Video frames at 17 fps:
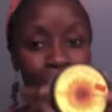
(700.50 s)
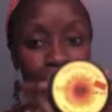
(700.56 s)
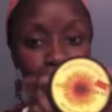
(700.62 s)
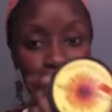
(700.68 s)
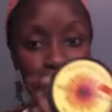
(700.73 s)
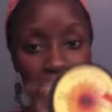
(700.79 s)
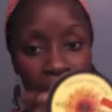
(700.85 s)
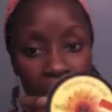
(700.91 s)

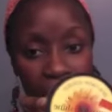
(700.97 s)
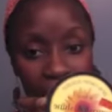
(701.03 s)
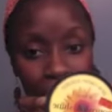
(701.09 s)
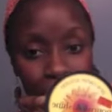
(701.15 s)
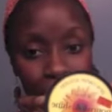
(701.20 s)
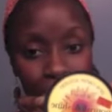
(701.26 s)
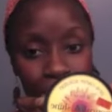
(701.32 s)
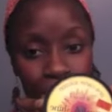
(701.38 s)

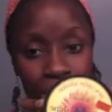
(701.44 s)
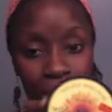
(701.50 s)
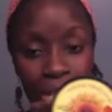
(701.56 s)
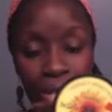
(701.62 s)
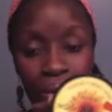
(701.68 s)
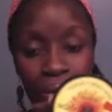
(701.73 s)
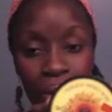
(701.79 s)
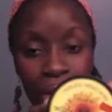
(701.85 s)
Bam!
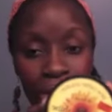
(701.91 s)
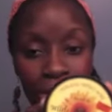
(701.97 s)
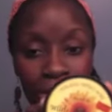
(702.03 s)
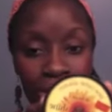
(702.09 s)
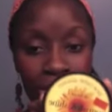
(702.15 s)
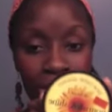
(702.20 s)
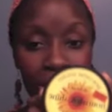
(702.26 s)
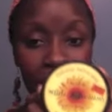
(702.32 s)
Jane
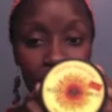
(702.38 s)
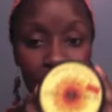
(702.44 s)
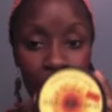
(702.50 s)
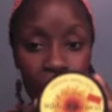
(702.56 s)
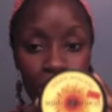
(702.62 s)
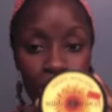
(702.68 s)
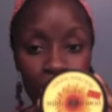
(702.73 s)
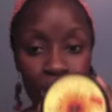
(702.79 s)
Carter's
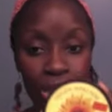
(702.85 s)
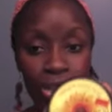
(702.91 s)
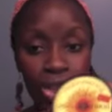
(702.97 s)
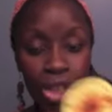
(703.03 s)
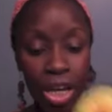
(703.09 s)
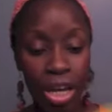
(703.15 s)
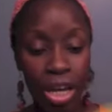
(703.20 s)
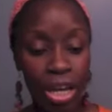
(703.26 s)
Nourish and
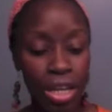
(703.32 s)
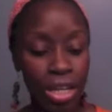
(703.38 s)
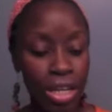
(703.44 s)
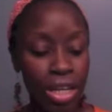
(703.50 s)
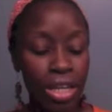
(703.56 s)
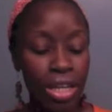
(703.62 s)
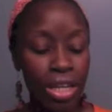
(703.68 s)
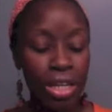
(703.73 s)
Shine.
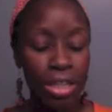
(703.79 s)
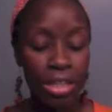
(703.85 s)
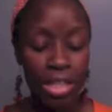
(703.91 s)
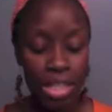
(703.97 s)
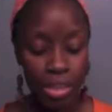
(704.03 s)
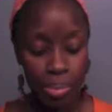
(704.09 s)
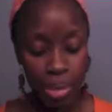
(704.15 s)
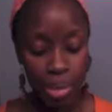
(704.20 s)

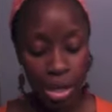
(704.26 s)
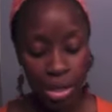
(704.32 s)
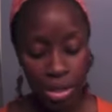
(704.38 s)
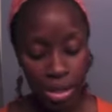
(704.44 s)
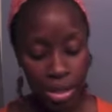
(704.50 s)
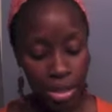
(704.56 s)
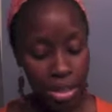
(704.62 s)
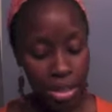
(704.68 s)
This
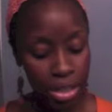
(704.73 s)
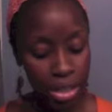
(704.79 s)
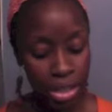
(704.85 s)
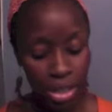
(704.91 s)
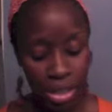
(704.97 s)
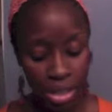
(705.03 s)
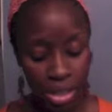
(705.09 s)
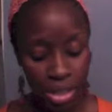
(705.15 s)
butter
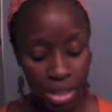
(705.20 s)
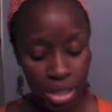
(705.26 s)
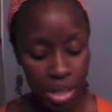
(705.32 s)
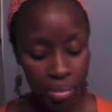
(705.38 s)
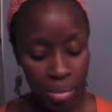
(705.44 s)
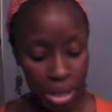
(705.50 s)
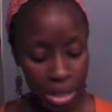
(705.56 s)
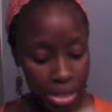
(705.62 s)
is
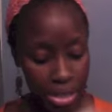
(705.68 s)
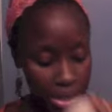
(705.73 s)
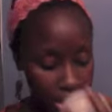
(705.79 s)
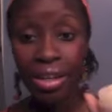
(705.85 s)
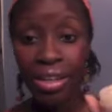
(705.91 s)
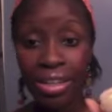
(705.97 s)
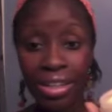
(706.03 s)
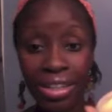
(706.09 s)
amazing.
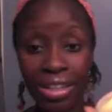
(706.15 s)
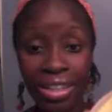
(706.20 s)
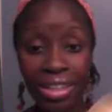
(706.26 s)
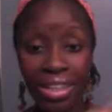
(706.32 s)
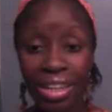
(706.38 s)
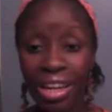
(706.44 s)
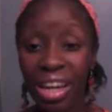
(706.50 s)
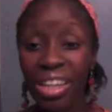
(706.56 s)

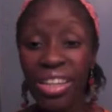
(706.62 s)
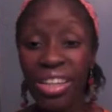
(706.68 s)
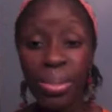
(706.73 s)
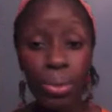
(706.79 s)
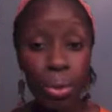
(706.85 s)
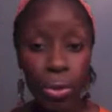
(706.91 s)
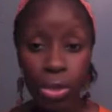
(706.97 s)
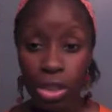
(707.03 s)
A
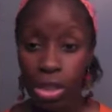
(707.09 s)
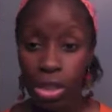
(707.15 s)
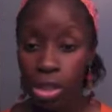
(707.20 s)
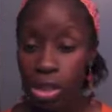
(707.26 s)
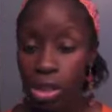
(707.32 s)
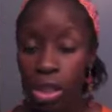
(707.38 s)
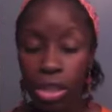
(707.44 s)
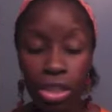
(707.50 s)
little goes
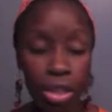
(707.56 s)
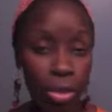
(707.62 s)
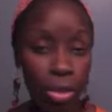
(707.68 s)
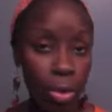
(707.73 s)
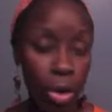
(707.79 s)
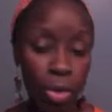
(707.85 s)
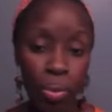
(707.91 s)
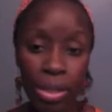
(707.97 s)
such a
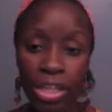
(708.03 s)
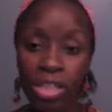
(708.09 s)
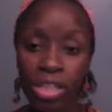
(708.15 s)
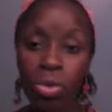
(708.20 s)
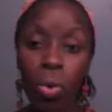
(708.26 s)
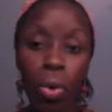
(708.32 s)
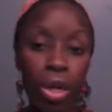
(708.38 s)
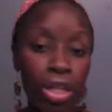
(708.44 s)
long way. This
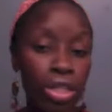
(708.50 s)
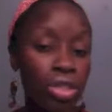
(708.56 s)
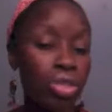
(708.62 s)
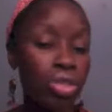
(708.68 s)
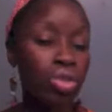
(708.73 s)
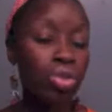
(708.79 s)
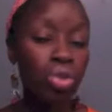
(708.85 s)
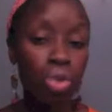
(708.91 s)
oil is
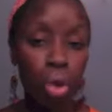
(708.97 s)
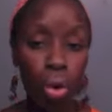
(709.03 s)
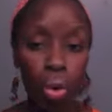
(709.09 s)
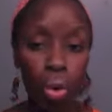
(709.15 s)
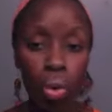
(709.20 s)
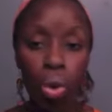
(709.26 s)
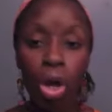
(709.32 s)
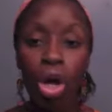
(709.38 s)

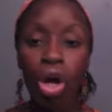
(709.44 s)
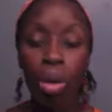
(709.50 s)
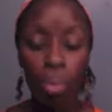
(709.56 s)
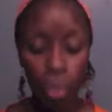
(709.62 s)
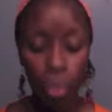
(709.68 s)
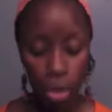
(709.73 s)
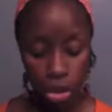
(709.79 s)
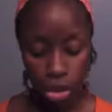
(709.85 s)
so
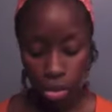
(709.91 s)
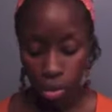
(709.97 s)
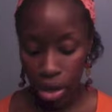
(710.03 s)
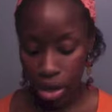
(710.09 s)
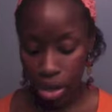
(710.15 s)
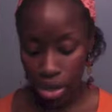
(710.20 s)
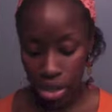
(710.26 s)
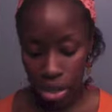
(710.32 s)

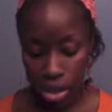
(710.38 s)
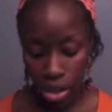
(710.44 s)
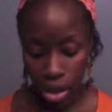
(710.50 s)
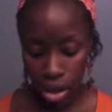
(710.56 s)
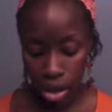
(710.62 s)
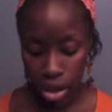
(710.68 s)
moisturizing.